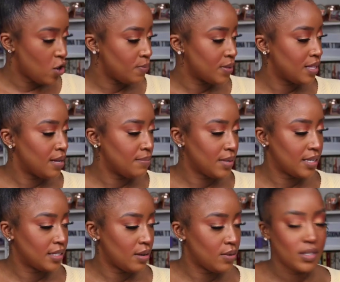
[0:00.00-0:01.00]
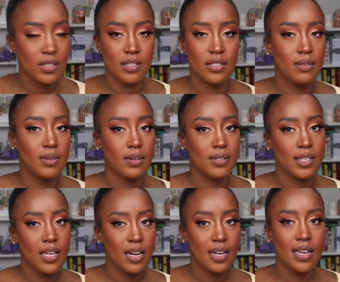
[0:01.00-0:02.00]
opened them because I wanted to see what I was
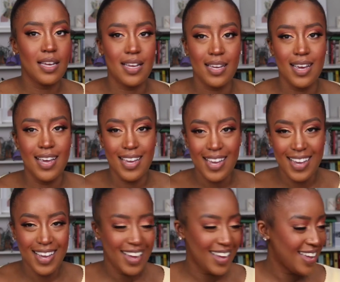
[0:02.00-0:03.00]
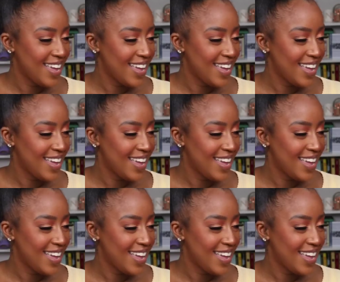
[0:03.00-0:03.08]
getting.